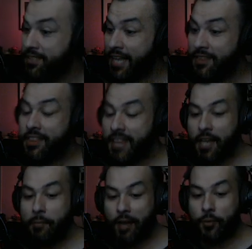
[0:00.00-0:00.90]
And the thing
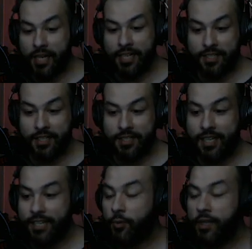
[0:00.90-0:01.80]
about racist
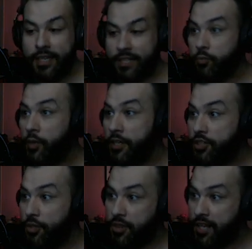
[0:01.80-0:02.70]
is really it's one of
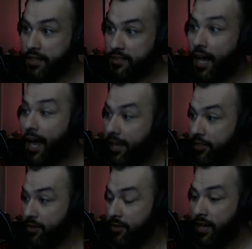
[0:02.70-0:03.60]
two things.
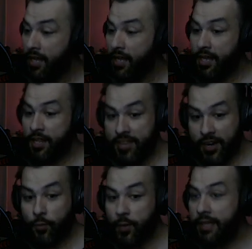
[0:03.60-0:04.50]
Either
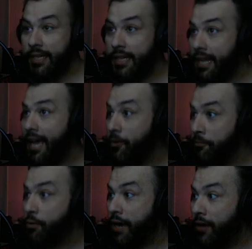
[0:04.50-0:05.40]
they're really loud
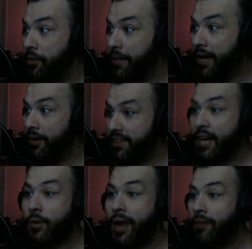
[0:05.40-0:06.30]
and proud about it.
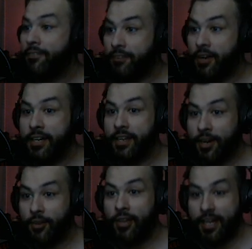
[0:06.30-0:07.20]
They're out front.
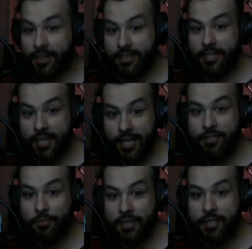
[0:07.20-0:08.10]
They're like the
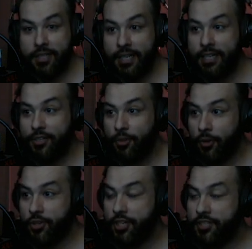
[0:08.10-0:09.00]
dickheads with the tiki
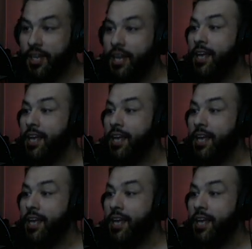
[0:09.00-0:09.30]
torches.